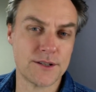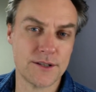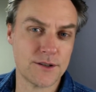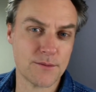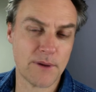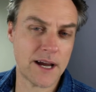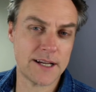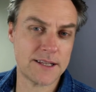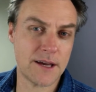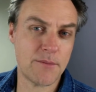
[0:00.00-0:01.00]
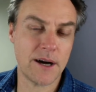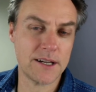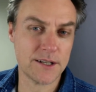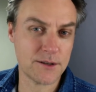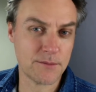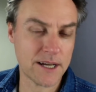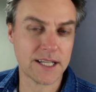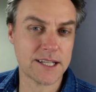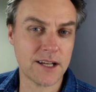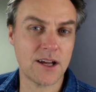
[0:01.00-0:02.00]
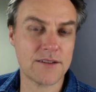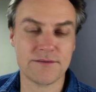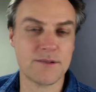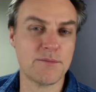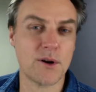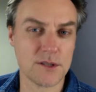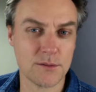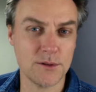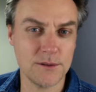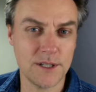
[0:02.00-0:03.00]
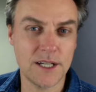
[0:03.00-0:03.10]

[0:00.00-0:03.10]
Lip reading: you're a pain in their butt and you're making their life impossible.